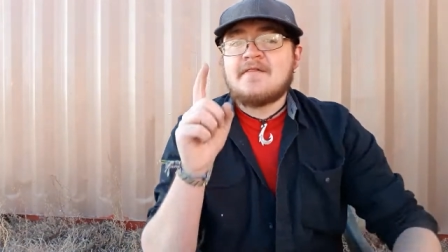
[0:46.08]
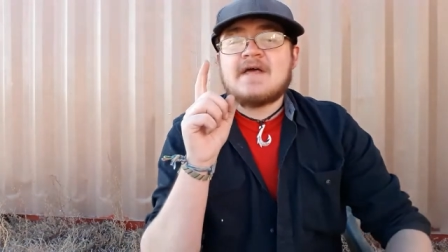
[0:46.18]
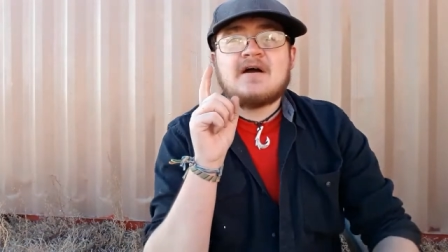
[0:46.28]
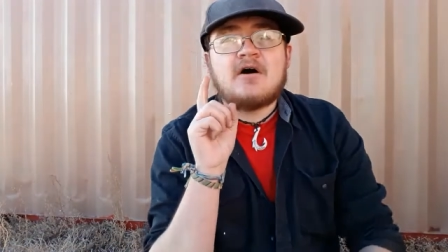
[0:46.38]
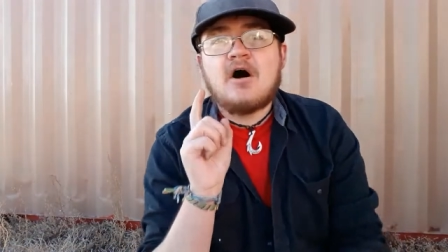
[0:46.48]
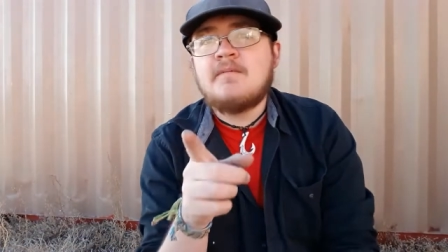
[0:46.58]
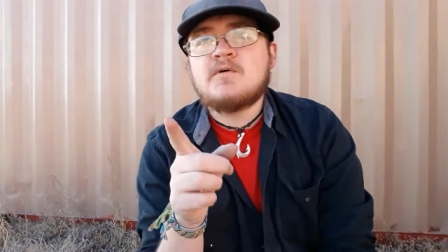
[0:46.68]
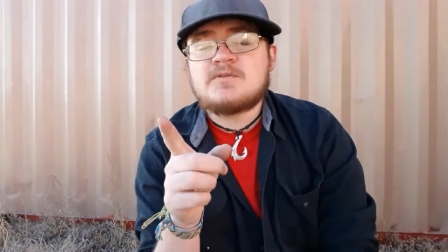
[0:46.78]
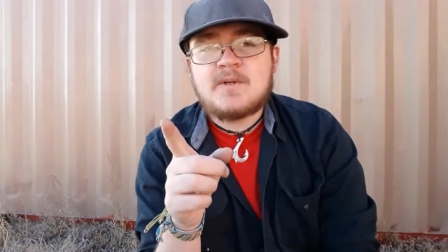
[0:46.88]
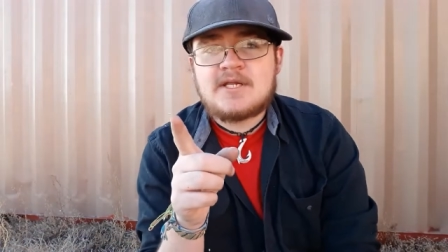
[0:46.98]
that
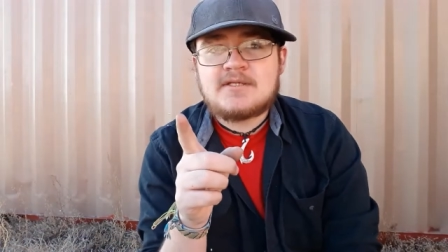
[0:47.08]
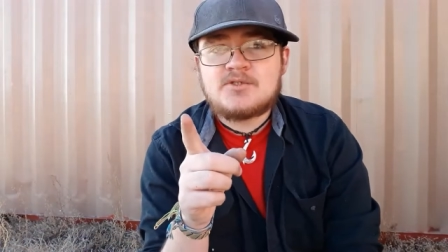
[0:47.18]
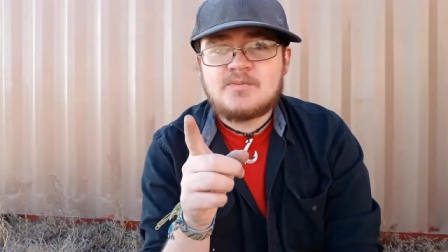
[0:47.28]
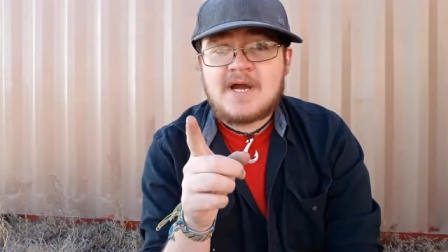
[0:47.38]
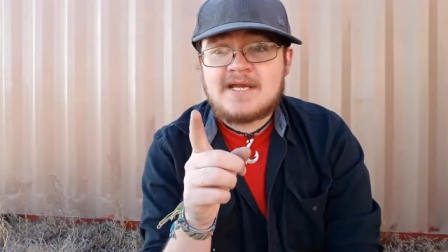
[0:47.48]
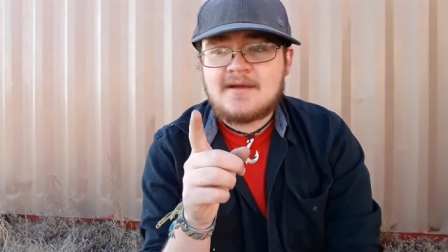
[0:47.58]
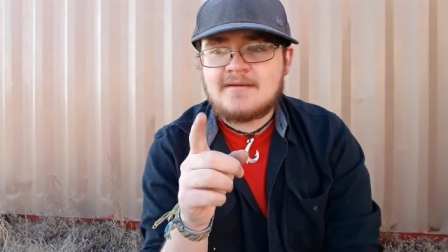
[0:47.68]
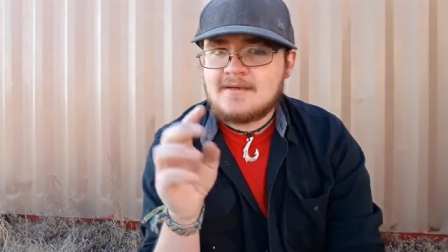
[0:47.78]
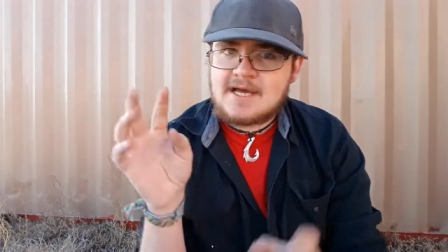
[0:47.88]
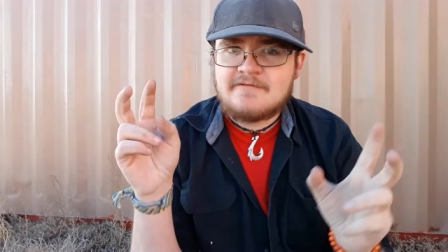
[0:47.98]
almost made it into my
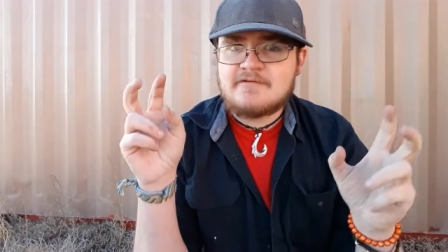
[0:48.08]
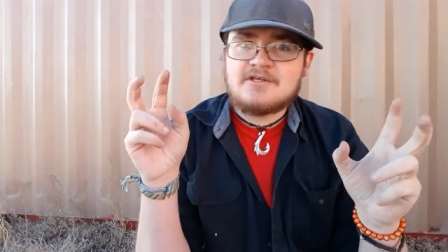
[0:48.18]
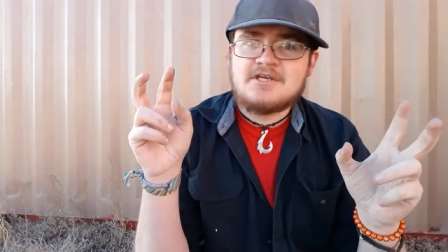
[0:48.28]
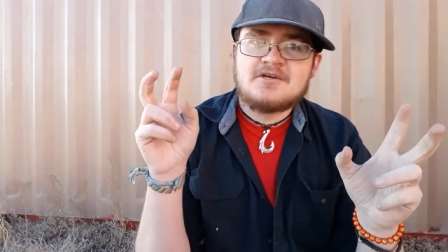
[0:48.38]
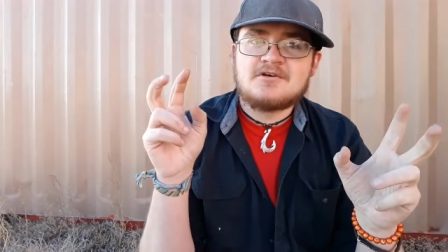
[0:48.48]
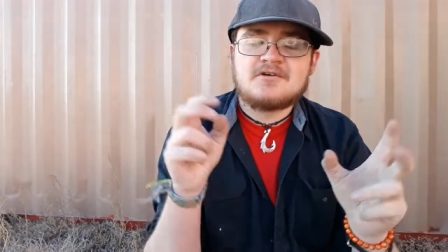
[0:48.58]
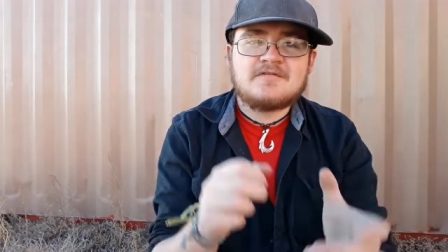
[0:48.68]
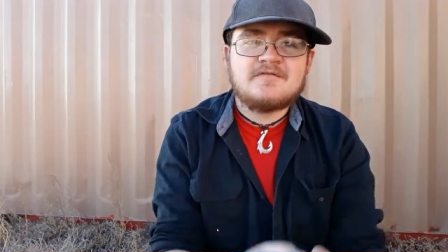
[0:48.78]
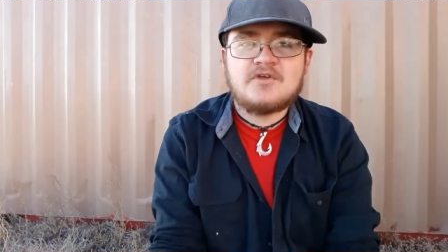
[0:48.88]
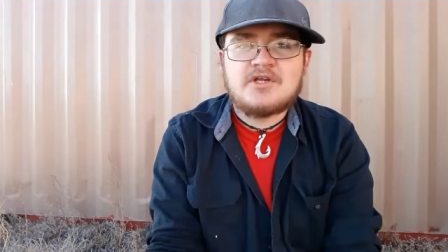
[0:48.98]
Knife of the Year
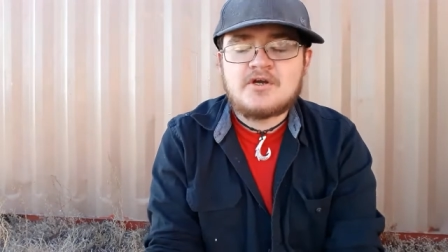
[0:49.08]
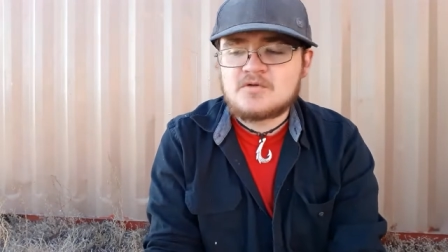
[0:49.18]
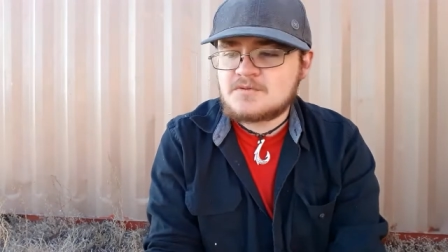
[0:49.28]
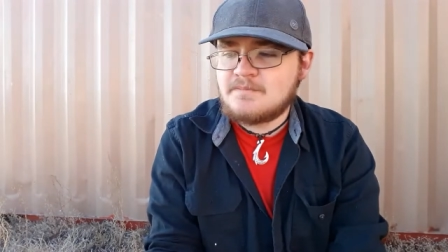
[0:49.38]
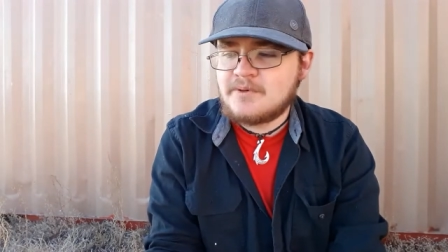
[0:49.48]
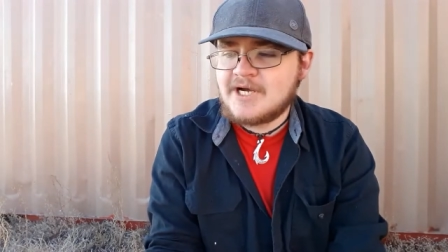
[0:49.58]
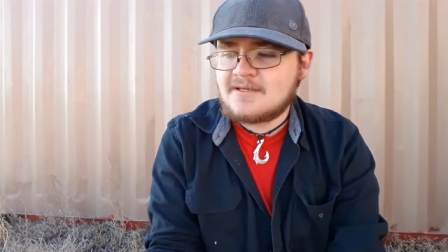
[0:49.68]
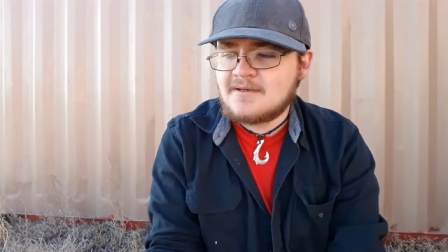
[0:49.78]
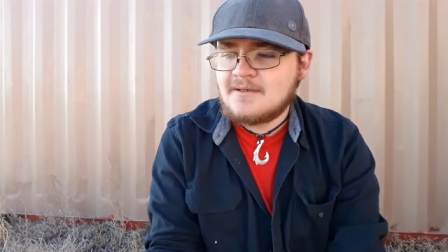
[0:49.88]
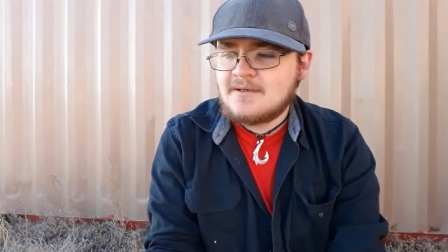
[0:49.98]
videos,
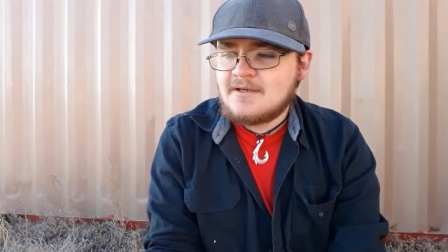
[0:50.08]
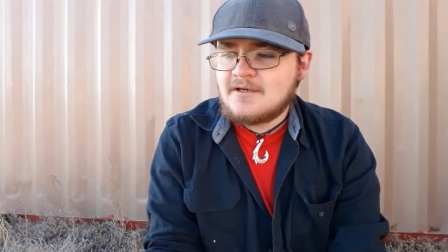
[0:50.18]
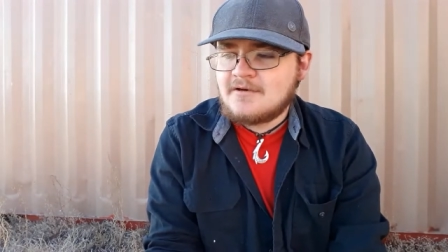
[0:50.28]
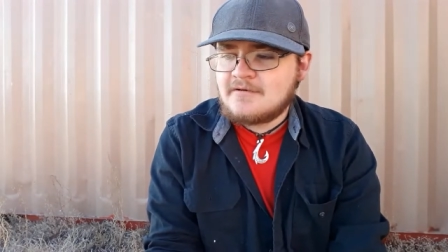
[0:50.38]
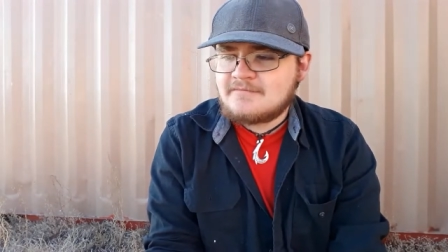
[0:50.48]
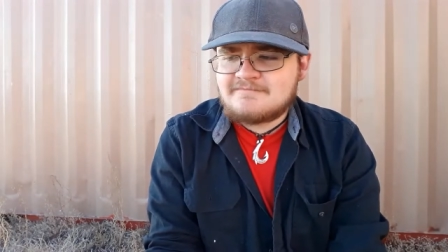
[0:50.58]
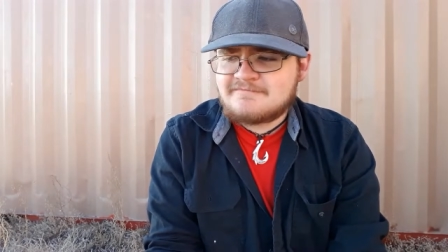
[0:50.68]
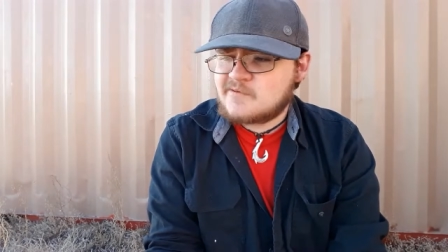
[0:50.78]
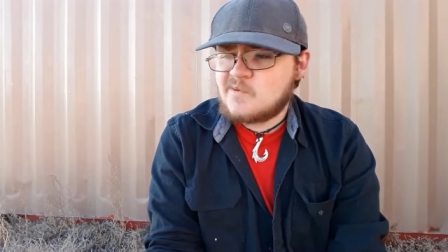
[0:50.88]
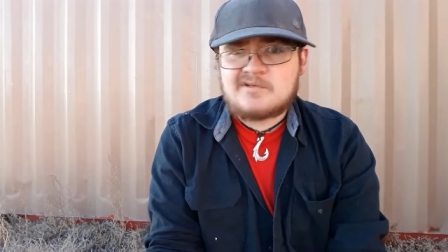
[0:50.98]
but
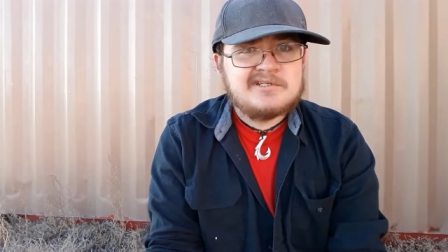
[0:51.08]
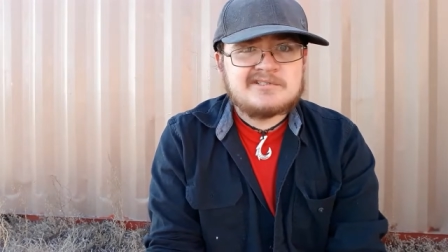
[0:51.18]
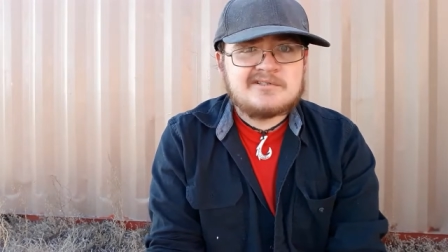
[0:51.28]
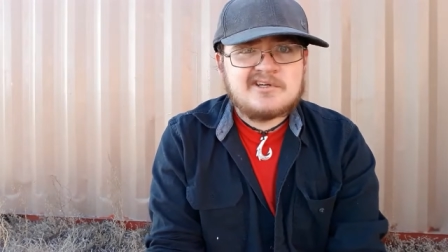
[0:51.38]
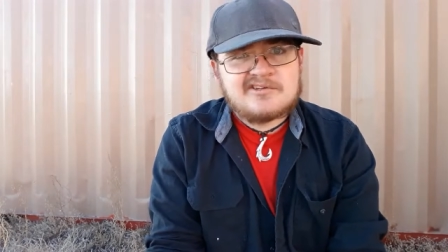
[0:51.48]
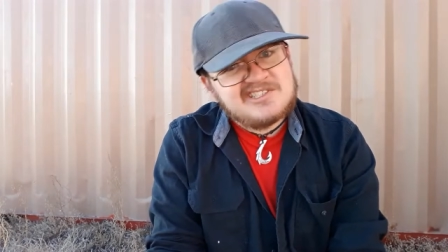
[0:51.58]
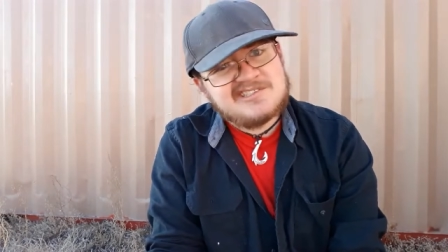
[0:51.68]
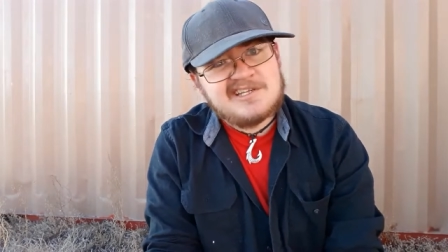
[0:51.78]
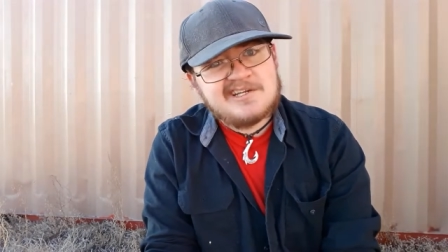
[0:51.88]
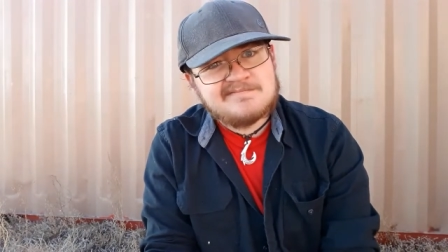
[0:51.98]
for one reason or another
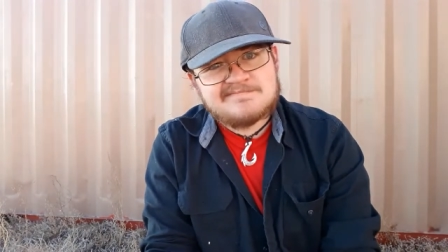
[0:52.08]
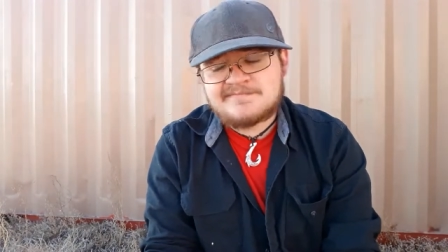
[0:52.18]
just didn't.